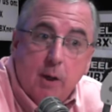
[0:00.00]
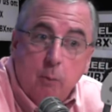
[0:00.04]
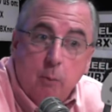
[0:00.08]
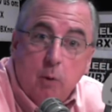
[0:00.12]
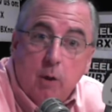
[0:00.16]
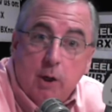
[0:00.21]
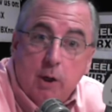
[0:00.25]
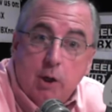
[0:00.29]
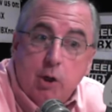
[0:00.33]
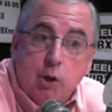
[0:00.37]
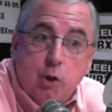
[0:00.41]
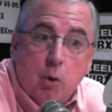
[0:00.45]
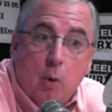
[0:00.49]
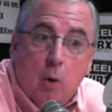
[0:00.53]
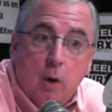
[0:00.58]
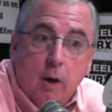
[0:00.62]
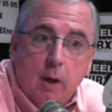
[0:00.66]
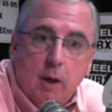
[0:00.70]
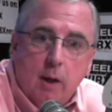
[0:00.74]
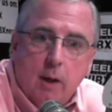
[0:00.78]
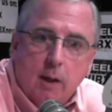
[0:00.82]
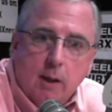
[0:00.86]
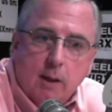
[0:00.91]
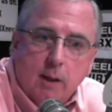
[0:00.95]
until, they really
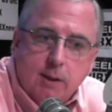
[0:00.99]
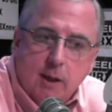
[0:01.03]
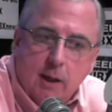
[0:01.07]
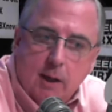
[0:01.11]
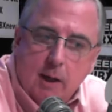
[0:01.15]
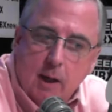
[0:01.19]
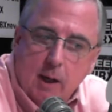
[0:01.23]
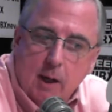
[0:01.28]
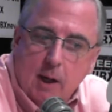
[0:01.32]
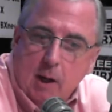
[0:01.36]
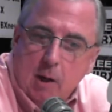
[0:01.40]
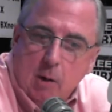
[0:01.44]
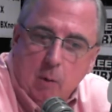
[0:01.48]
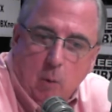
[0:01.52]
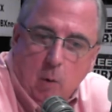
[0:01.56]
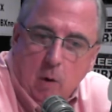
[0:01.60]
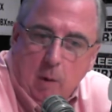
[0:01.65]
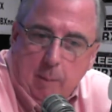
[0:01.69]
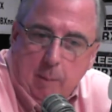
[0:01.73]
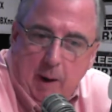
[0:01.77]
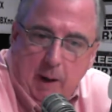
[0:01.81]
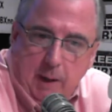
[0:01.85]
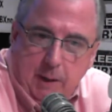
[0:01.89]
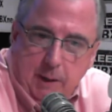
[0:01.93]
enjoy it, like I said,
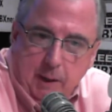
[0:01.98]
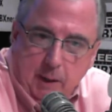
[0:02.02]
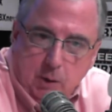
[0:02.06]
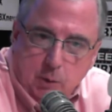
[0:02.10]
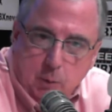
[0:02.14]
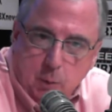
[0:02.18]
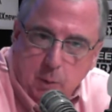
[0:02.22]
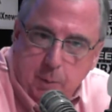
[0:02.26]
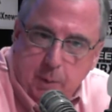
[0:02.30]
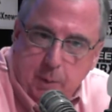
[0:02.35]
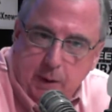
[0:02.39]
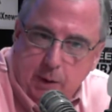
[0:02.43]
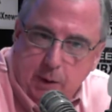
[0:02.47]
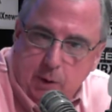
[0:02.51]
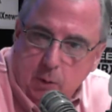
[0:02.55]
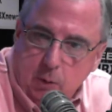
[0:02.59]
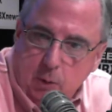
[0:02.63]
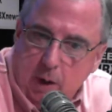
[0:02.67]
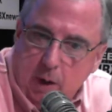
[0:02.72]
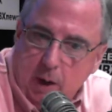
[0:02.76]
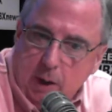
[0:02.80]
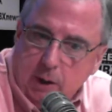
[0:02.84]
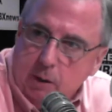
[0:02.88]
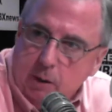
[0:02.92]
one of my things would be
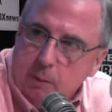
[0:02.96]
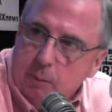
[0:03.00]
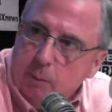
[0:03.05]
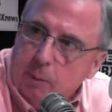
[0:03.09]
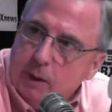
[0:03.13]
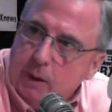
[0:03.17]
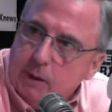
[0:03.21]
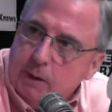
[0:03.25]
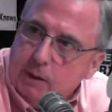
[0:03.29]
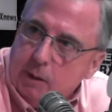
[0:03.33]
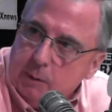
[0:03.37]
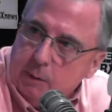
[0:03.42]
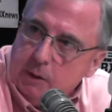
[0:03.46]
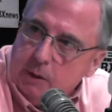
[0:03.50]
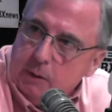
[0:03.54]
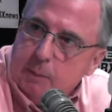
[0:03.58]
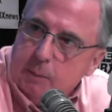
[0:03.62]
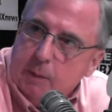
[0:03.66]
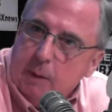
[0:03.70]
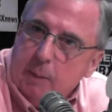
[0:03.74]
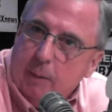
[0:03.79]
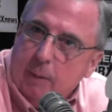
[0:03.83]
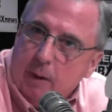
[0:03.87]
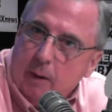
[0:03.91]
to actually bring some
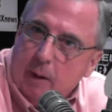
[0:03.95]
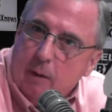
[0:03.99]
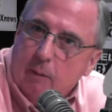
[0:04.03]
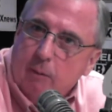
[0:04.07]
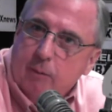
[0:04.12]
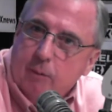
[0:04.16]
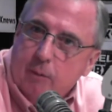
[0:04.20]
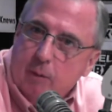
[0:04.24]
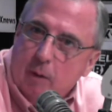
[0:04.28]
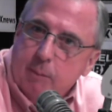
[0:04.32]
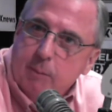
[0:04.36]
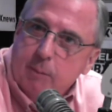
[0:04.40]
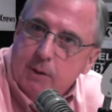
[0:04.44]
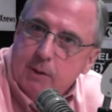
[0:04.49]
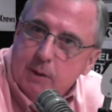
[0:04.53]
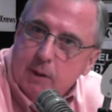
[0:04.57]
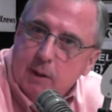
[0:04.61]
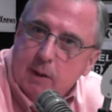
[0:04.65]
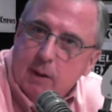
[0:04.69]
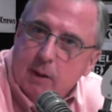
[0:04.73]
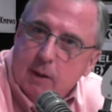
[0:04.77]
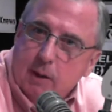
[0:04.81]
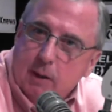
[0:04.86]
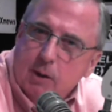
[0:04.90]
of these people out from
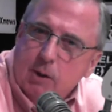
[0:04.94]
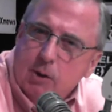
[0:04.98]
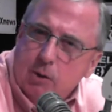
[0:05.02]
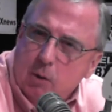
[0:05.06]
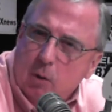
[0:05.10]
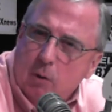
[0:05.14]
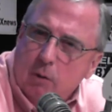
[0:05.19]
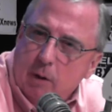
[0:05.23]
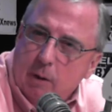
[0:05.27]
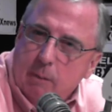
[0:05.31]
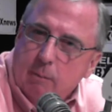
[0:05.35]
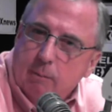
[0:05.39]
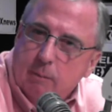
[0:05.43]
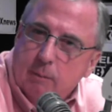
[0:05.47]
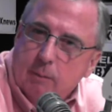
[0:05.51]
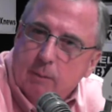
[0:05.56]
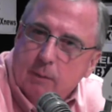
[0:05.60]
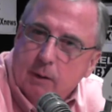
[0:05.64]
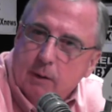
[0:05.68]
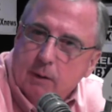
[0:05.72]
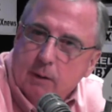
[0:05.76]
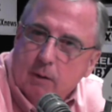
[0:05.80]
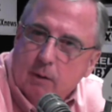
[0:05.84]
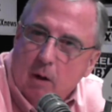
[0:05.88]
the city and show them
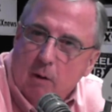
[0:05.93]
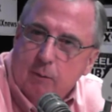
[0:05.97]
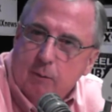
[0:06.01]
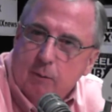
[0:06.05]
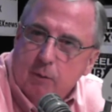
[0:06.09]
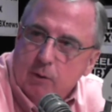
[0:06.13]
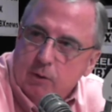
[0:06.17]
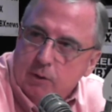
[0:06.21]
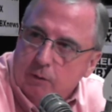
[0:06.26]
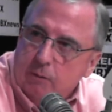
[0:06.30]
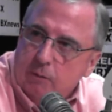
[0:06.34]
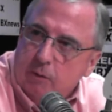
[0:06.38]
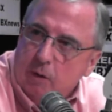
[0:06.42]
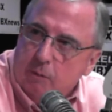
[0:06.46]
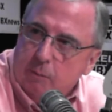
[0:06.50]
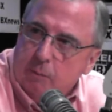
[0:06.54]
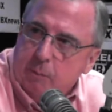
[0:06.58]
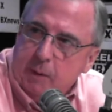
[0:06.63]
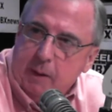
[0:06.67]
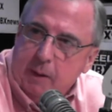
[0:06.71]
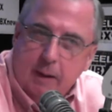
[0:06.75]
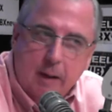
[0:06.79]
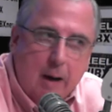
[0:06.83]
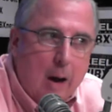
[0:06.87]
the comforts
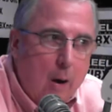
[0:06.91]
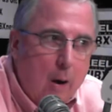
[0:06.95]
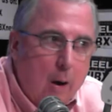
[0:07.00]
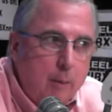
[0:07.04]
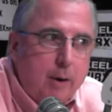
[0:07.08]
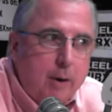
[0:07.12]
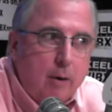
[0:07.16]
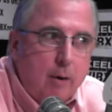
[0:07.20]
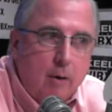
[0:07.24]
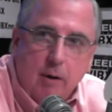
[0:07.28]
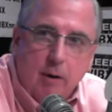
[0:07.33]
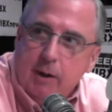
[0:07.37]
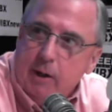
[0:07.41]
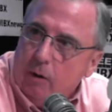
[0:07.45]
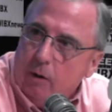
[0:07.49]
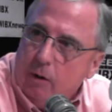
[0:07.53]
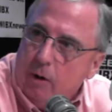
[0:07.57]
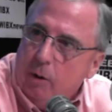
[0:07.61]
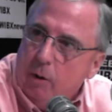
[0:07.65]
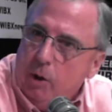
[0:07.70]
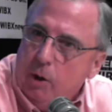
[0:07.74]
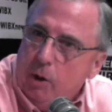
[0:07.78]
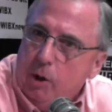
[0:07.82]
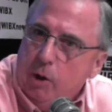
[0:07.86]
of being out here in
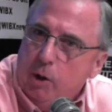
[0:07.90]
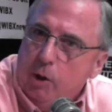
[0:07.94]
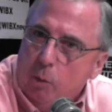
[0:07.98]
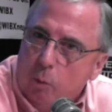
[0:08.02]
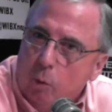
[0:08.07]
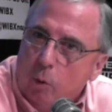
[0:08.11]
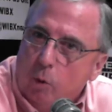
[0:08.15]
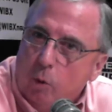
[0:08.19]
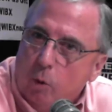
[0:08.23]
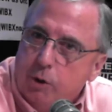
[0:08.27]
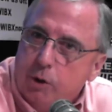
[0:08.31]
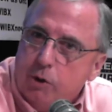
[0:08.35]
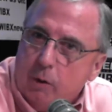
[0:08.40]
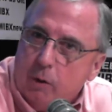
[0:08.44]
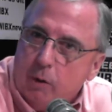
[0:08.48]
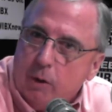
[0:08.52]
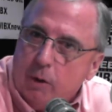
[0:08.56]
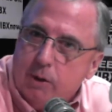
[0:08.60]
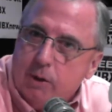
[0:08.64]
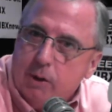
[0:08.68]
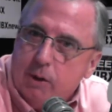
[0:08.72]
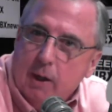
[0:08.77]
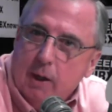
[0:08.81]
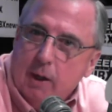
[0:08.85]
the area, in the rural
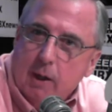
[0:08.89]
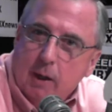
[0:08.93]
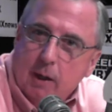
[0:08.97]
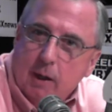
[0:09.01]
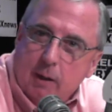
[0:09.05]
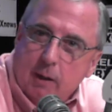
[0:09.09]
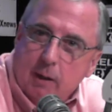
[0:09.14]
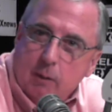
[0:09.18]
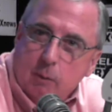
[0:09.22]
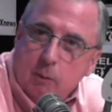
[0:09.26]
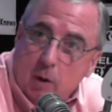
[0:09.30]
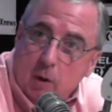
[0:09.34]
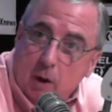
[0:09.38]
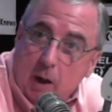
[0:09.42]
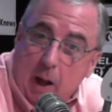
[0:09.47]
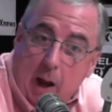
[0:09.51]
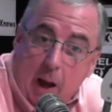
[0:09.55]
districts. And